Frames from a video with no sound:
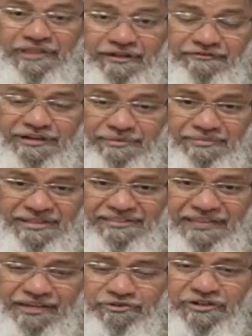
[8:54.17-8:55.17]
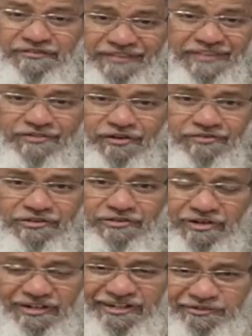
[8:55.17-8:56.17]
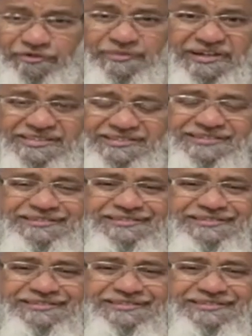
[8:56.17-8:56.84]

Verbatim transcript: Every month I should give $10,000, it's too much.